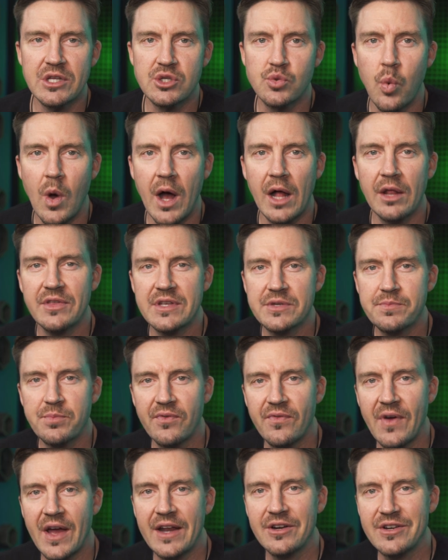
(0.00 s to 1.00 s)
is while this
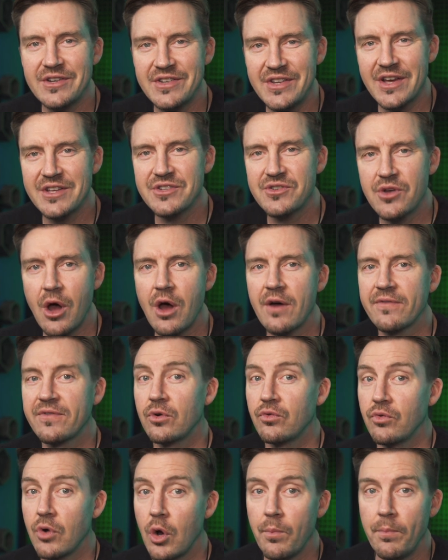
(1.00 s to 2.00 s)
provider does
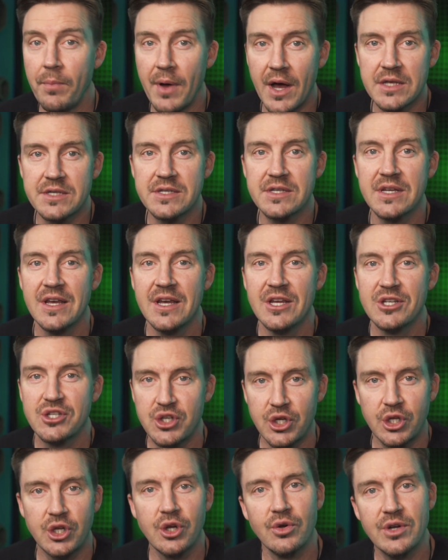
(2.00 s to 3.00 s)
offer robust
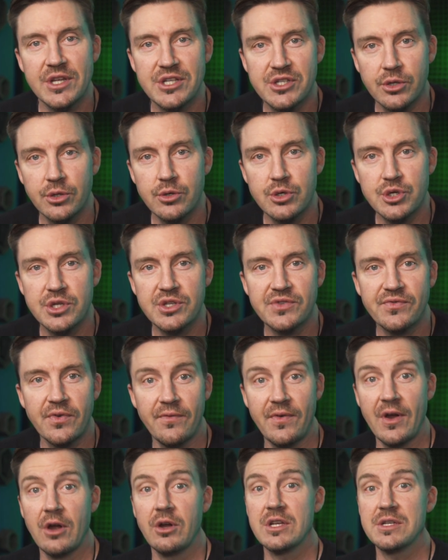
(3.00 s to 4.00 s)
security solutions for
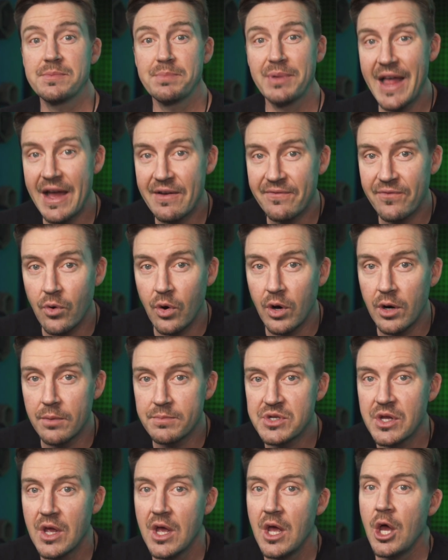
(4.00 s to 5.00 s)
various
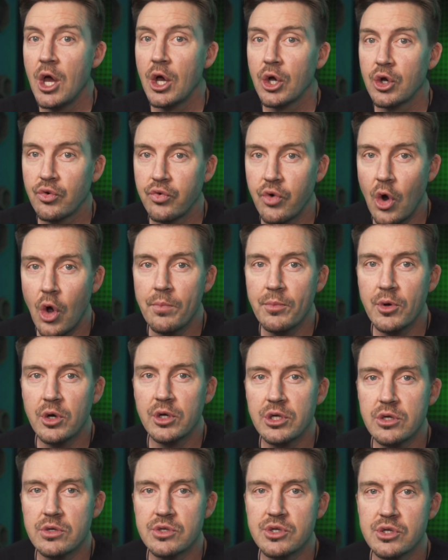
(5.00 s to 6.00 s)
platforms,
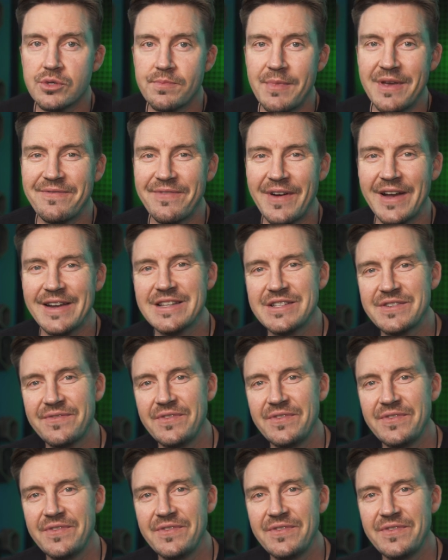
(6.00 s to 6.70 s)
Chromebook users may find its